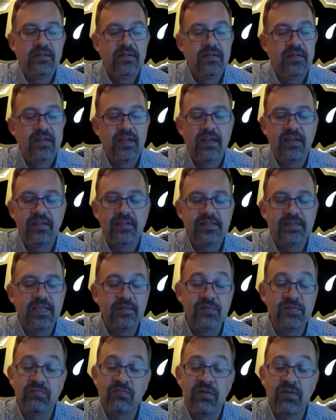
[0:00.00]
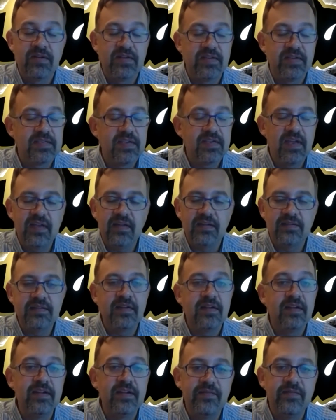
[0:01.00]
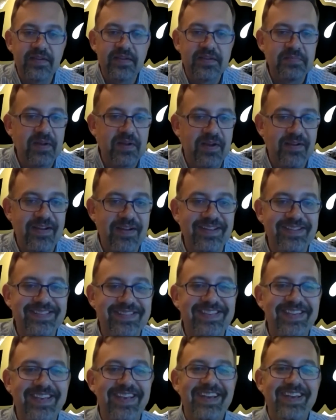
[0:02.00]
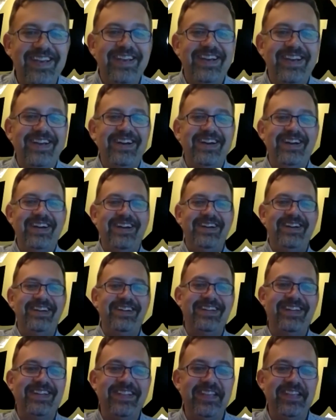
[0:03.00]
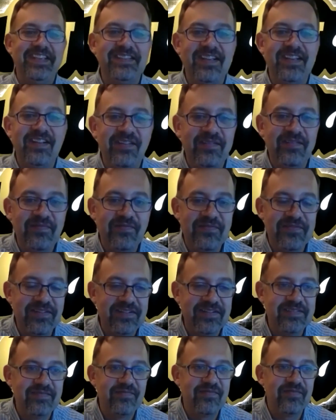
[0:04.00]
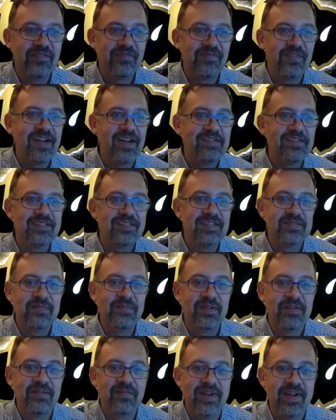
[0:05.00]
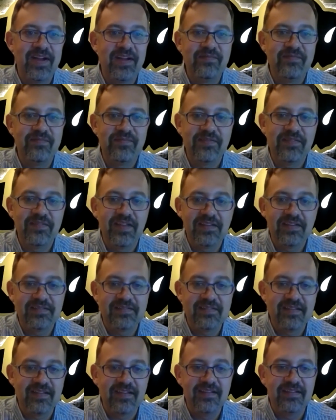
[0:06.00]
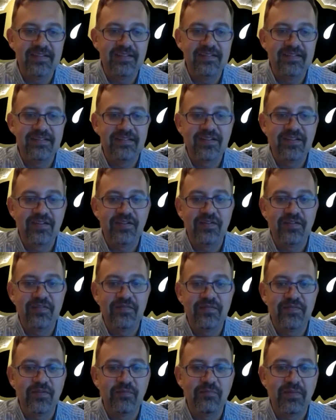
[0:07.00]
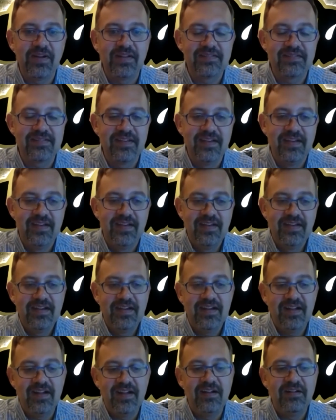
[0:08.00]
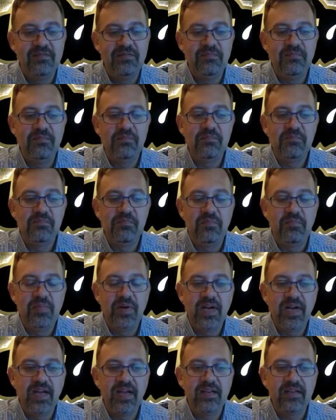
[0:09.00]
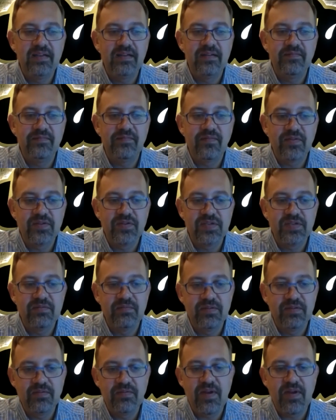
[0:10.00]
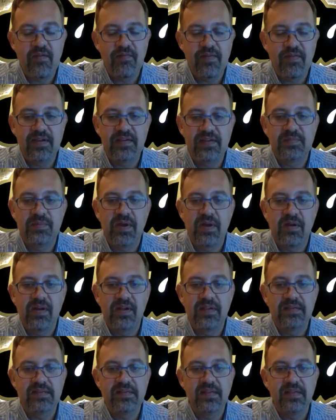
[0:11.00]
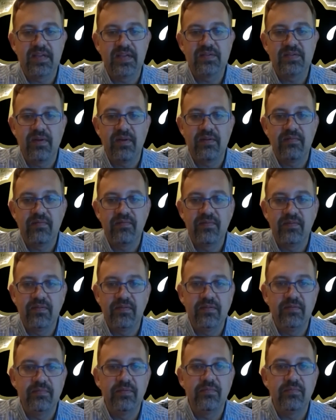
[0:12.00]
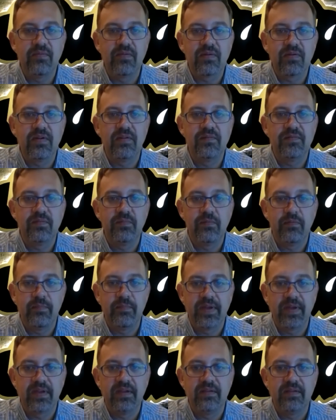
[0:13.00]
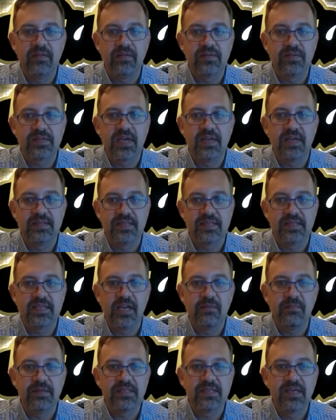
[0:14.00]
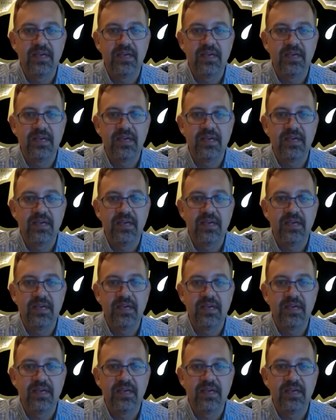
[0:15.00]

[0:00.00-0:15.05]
it seems weird to say, a ton of experience in this era for a virus that's been around for less than a few months, but unfortunately we do have that experience, and that's why we feel a little bit more comfortable making those kinds of statements.